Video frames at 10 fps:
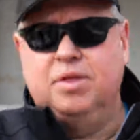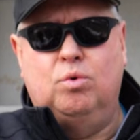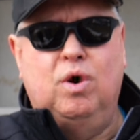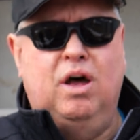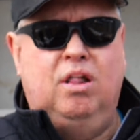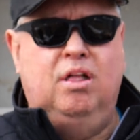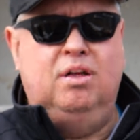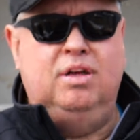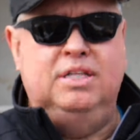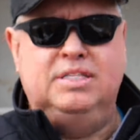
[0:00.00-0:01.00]
Well,
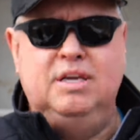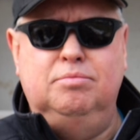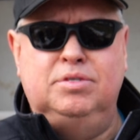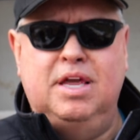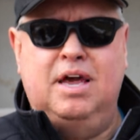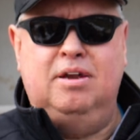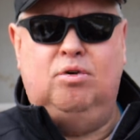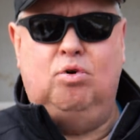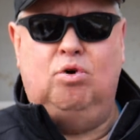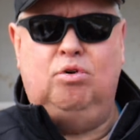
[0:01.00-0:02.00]
it seems that
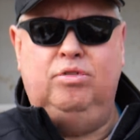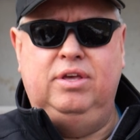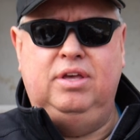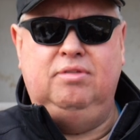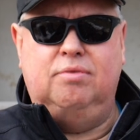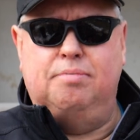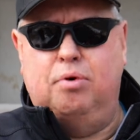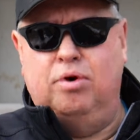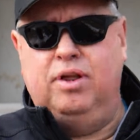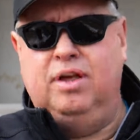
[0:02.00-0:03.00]
all the
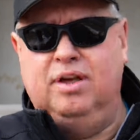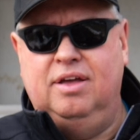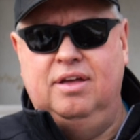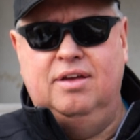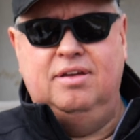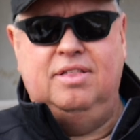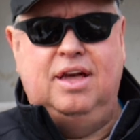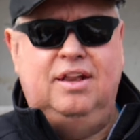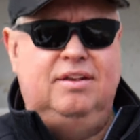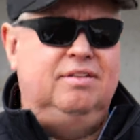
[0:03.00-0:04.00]
reporting
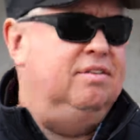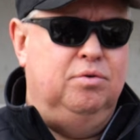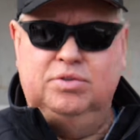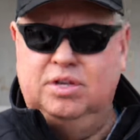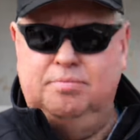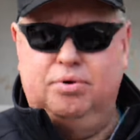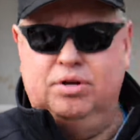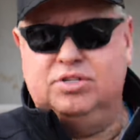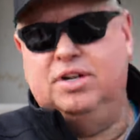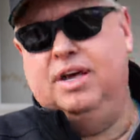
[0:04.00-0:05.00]
that it was an
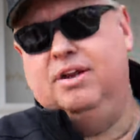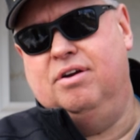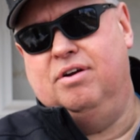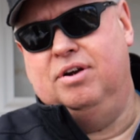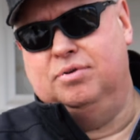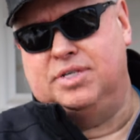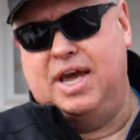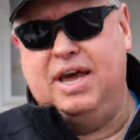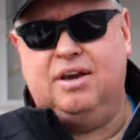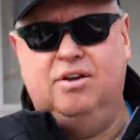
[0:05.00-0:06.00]
impersonator and it was a
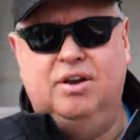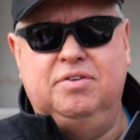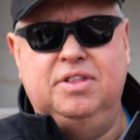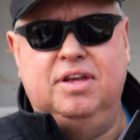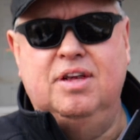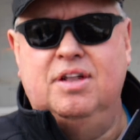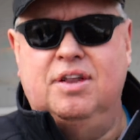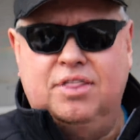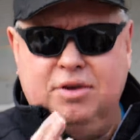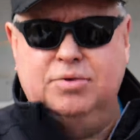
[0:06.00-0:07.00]
hacker and everything,
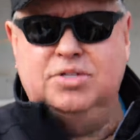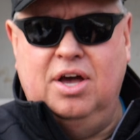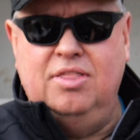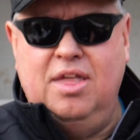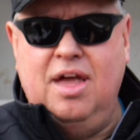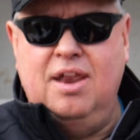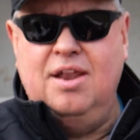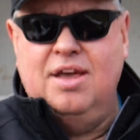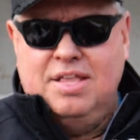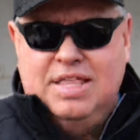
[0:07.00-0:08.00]
nothing was done then.